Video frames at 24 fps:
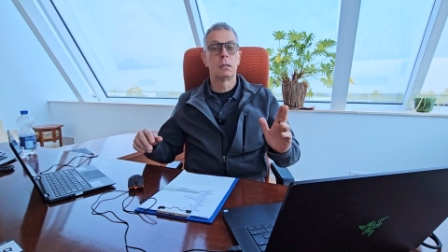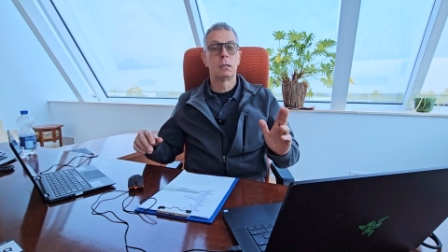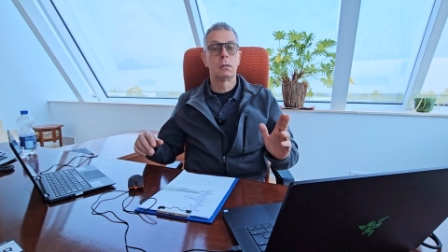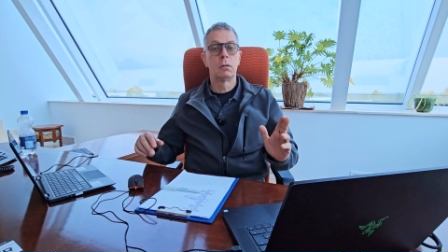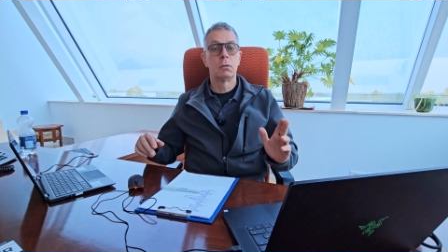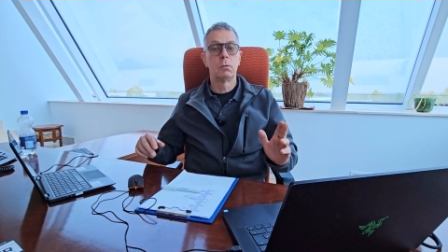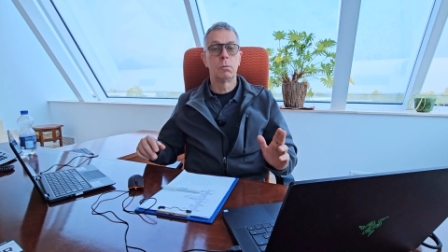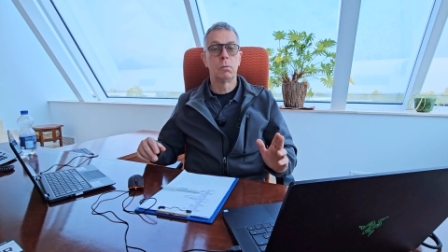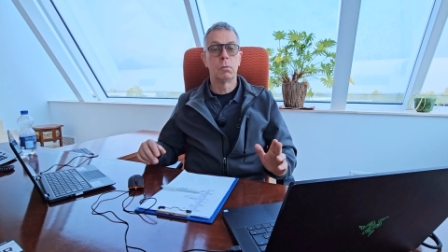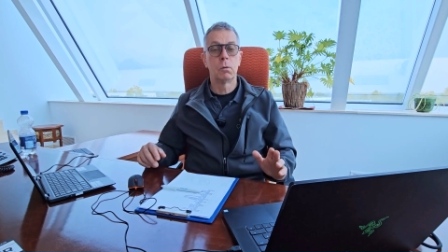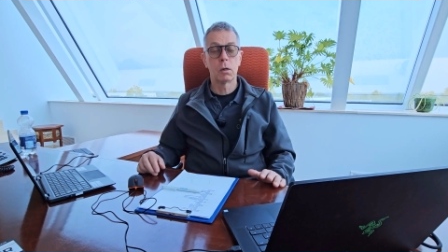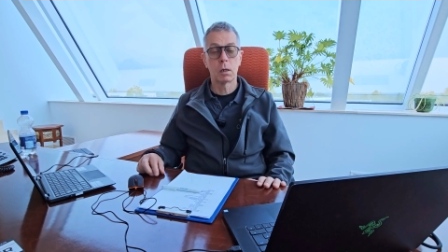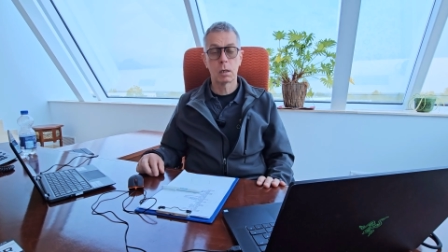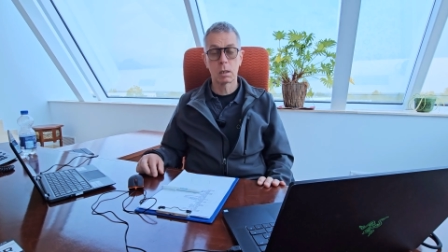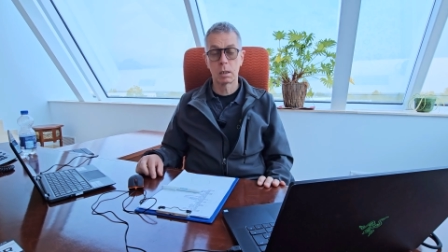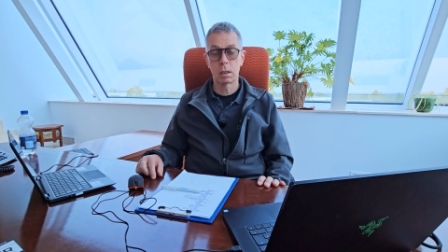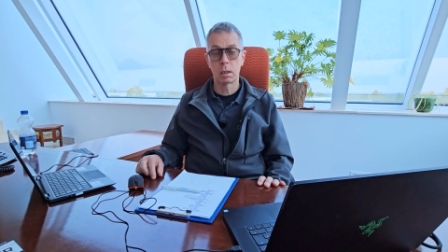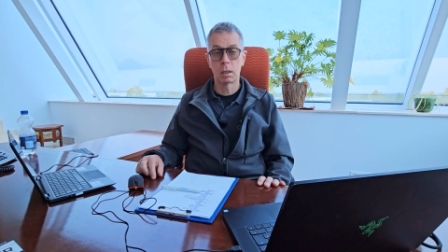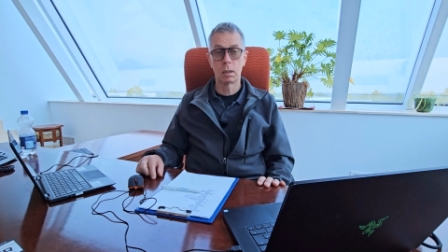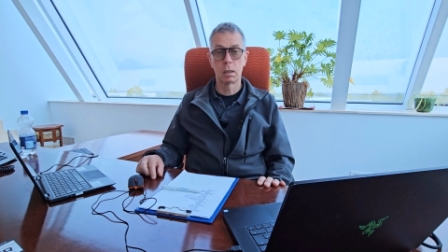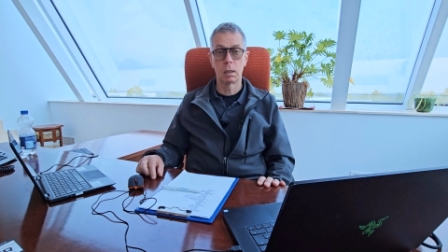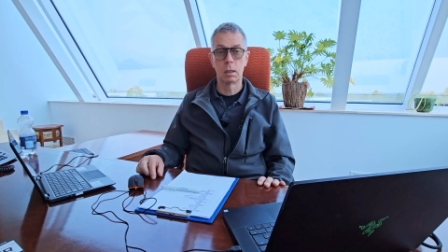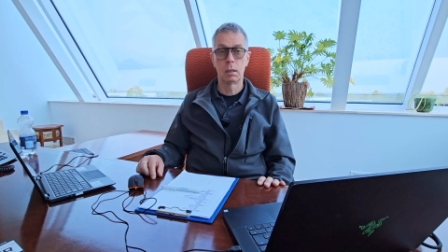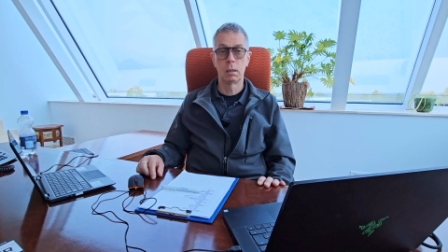to work
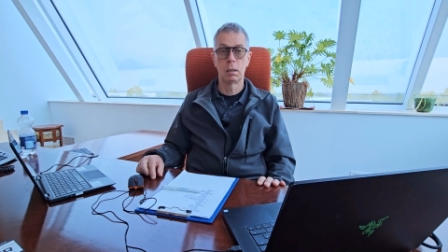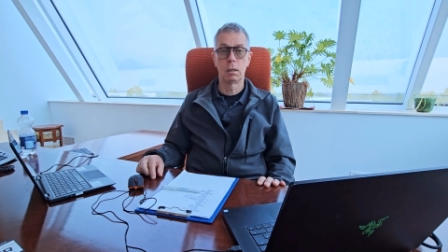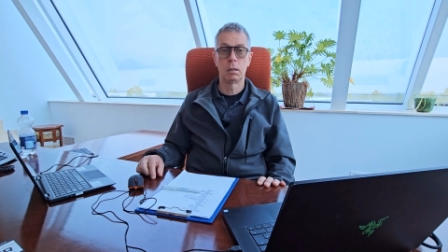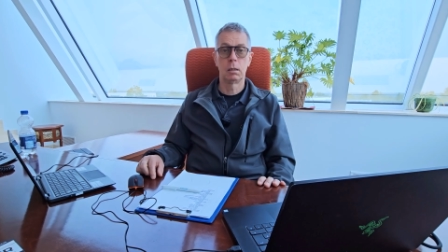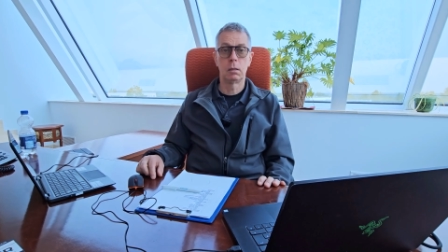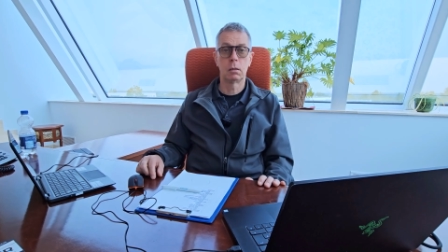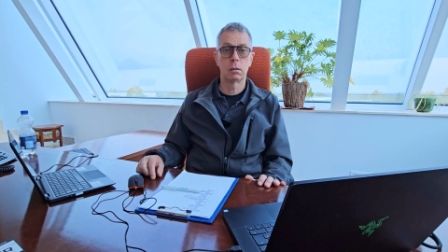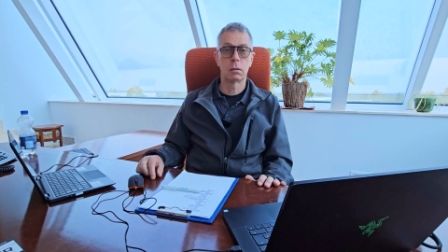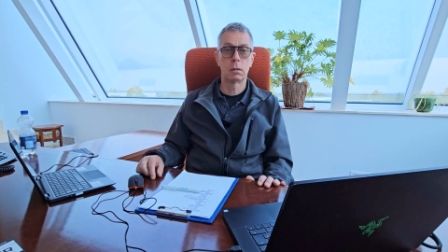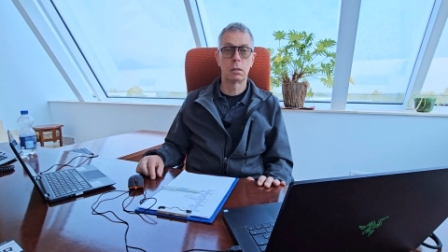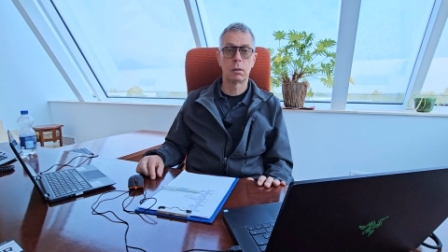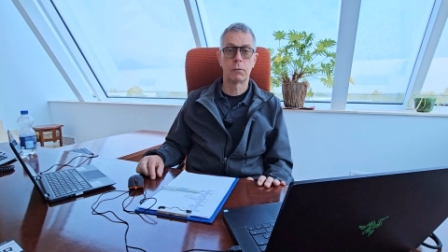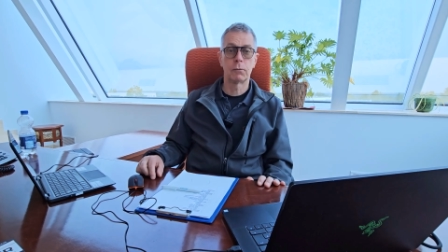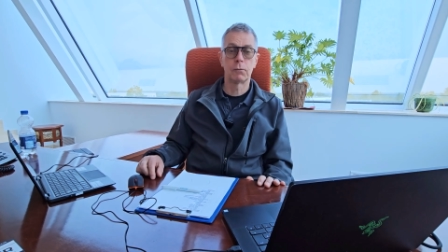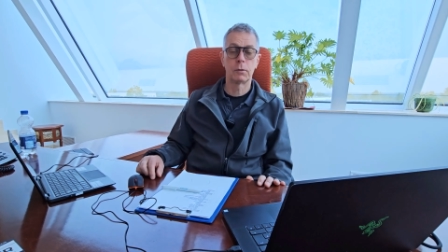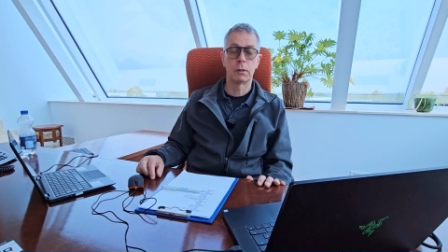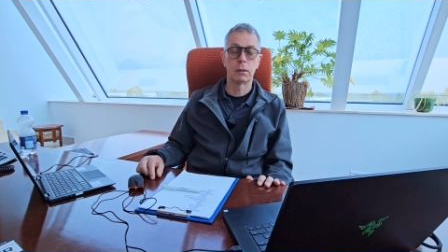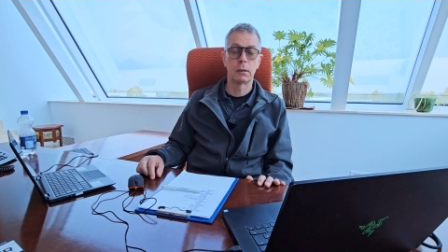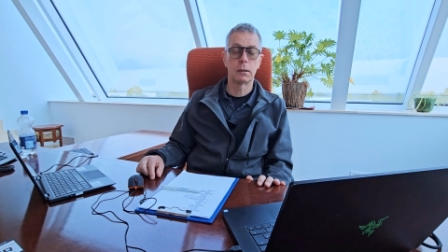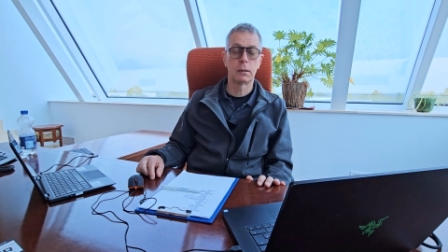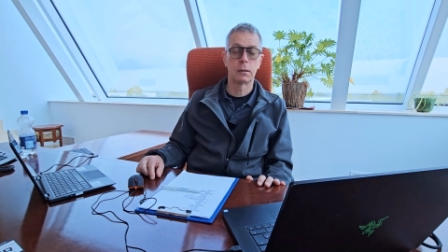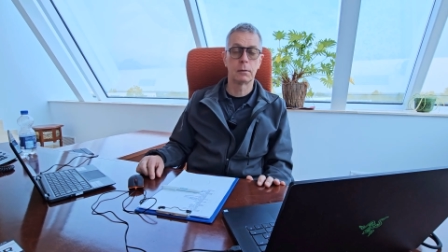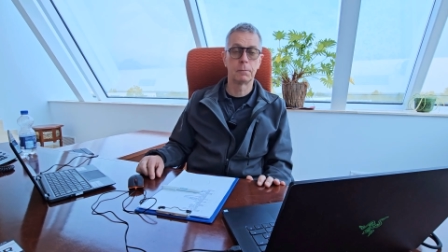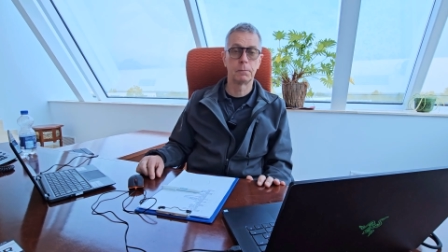your
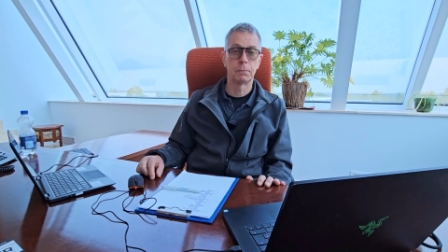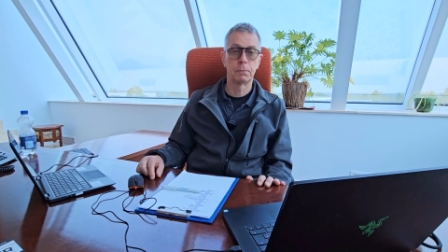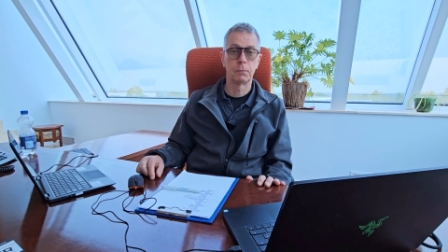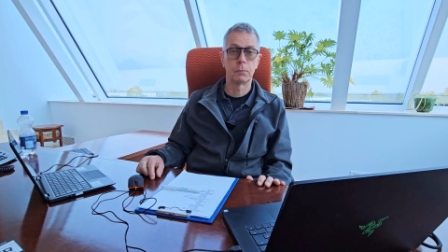different